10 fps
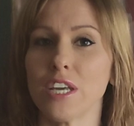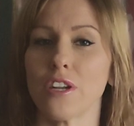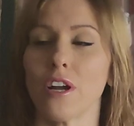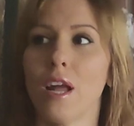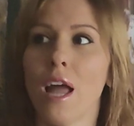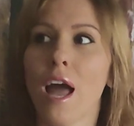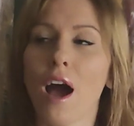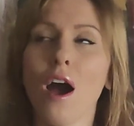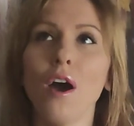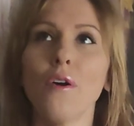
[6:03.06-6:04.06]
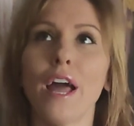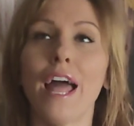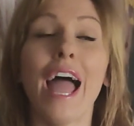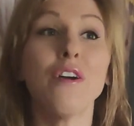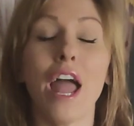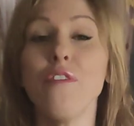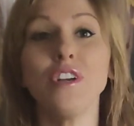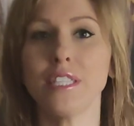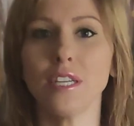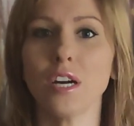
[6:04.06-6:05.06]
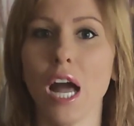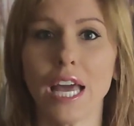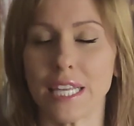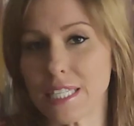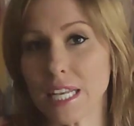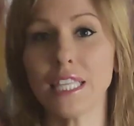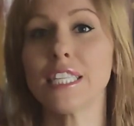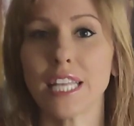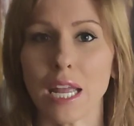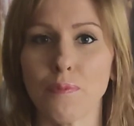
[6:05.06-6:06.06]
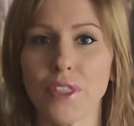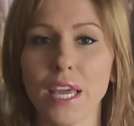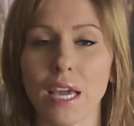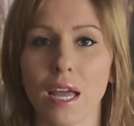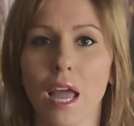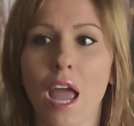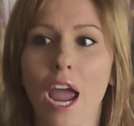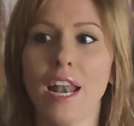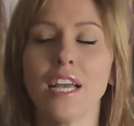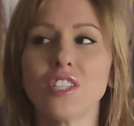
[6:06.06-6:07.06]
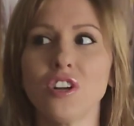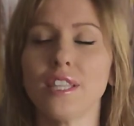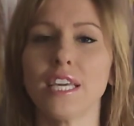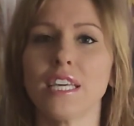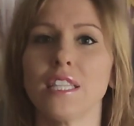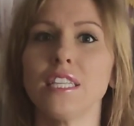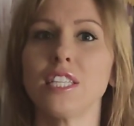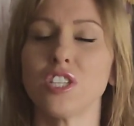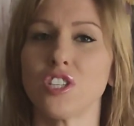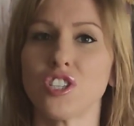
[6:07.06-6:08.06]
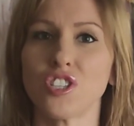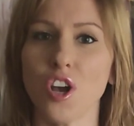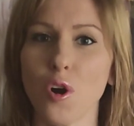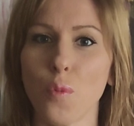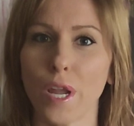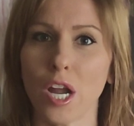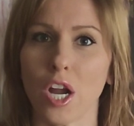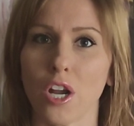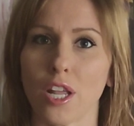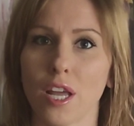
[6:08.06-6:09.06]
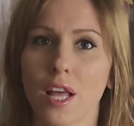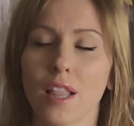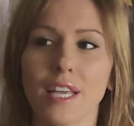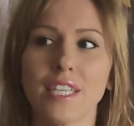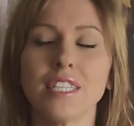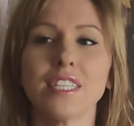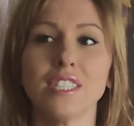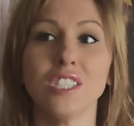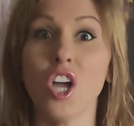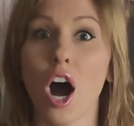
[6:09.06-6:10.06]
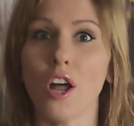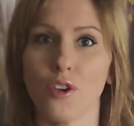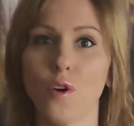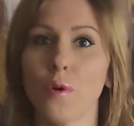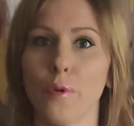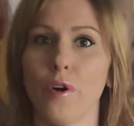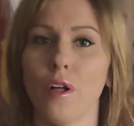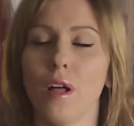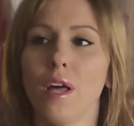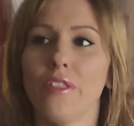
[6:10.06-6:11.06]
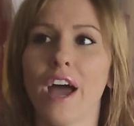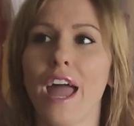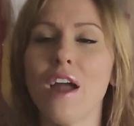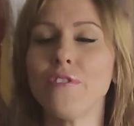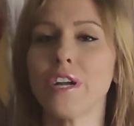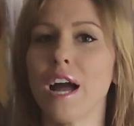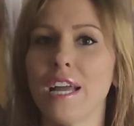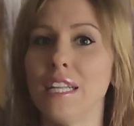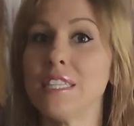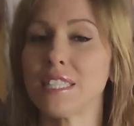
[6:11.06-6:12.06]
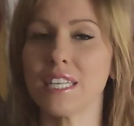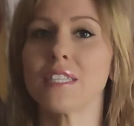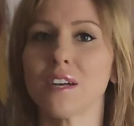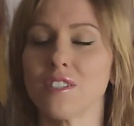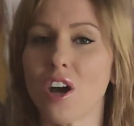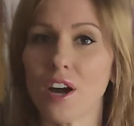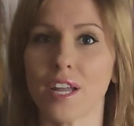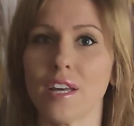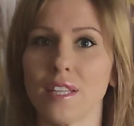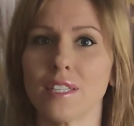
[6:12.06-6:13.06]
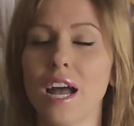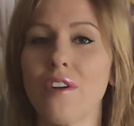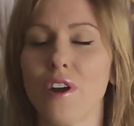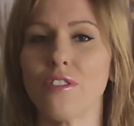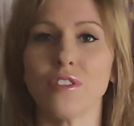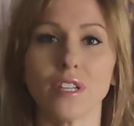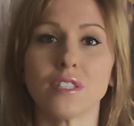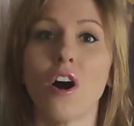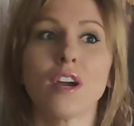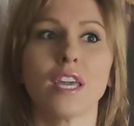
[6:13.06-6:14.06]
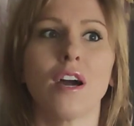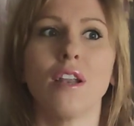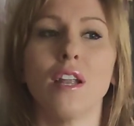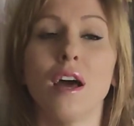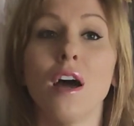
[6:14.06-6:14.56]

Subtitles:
other. Oh, every single guy, they said the same thing. And I started thinking, this is so weird. Like, this is not normal. That every guy insists on talking on the site rather than talking on